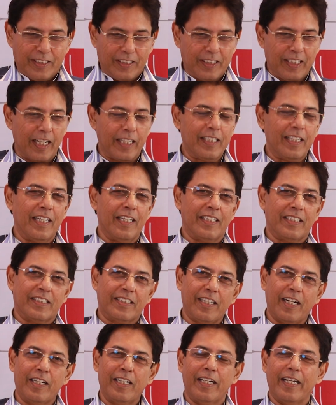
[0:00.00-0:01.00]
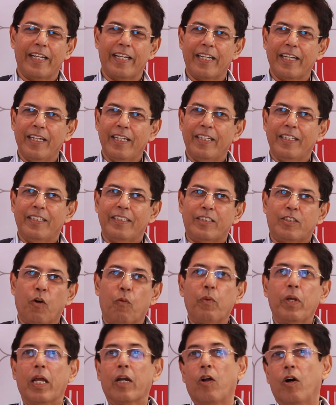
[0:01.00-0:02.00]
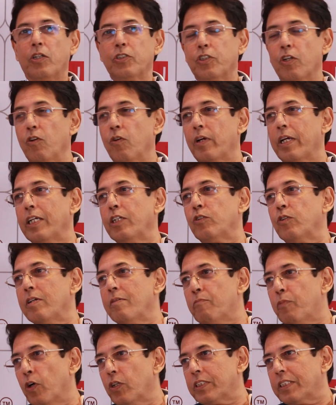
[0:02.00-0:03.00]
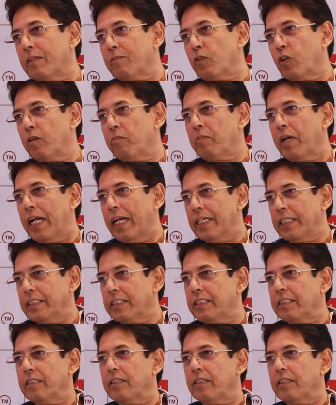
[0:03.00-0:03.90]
Certainly, certainly. So we are also looking to import some good brands.